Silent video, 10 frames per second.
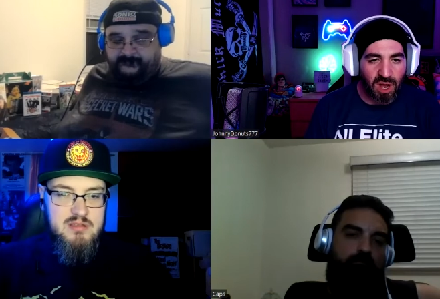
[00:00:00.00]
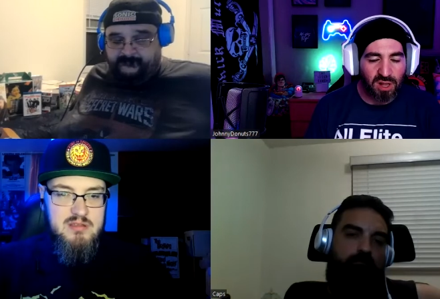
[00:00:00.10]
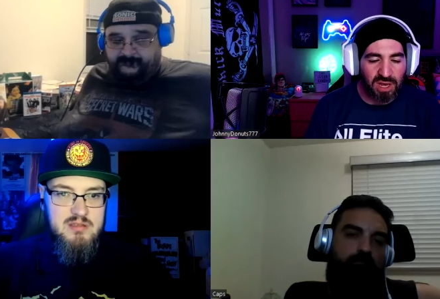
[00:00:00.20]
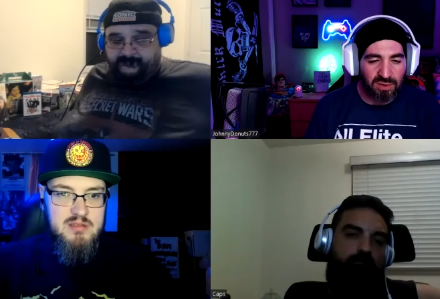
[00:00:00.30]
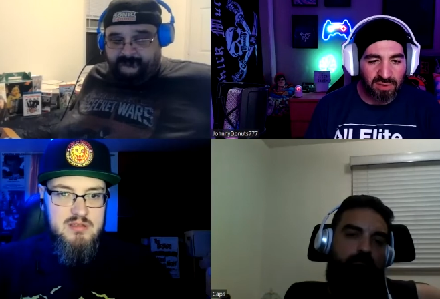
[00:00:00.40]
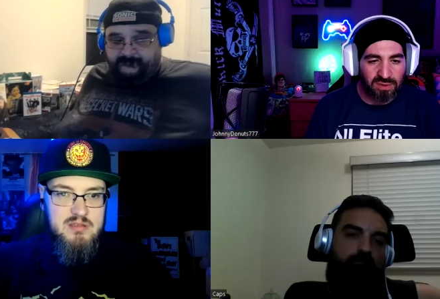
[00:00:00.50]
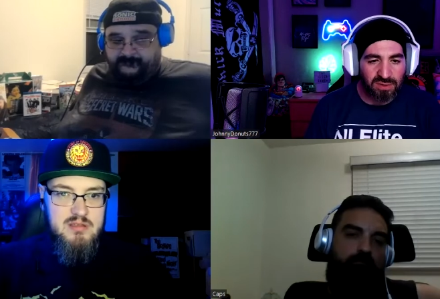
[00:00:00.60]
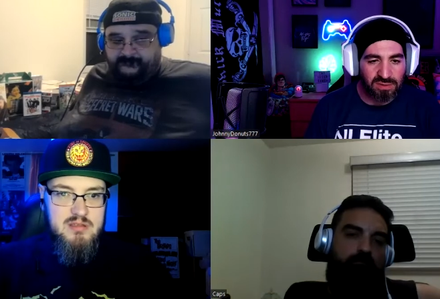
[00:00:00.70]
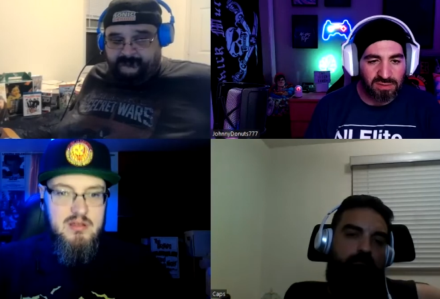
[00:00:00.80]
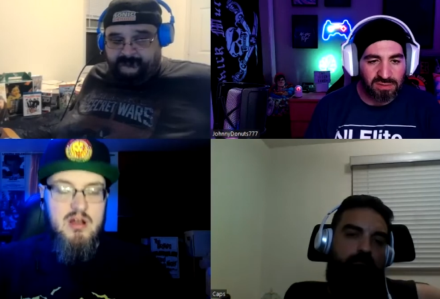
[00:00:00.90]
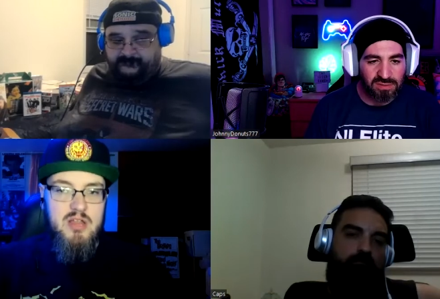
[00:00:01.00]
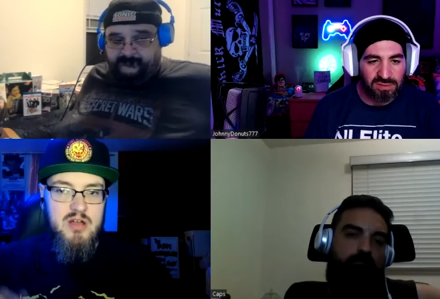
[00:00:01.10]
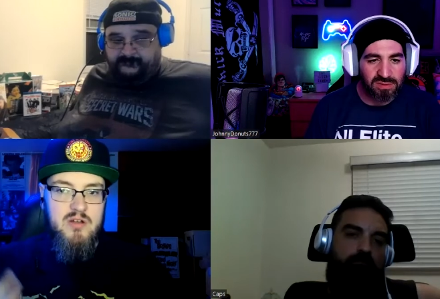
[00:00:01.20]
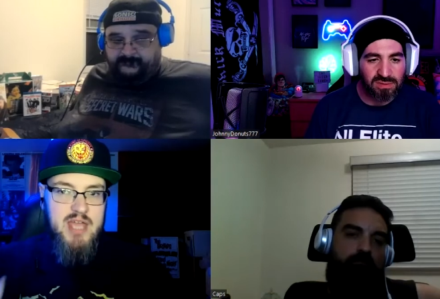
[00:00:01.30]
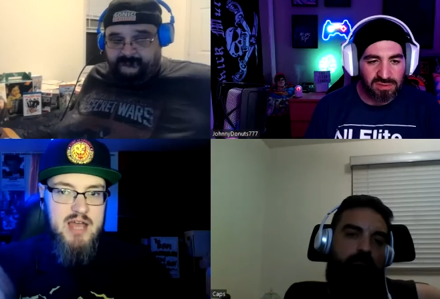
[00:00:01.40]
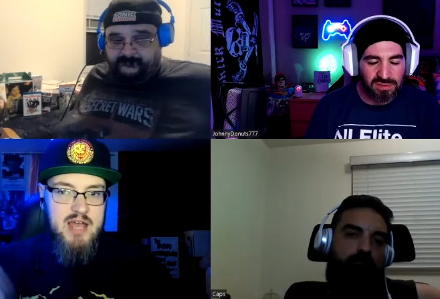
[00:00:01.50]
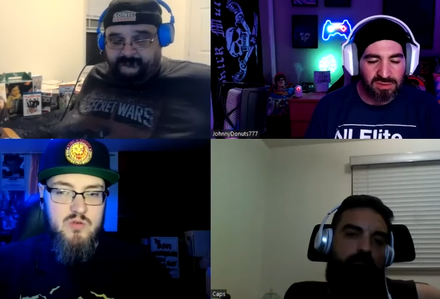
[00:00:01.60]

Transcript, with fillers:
Speaker 1: all out Oh, yeah. So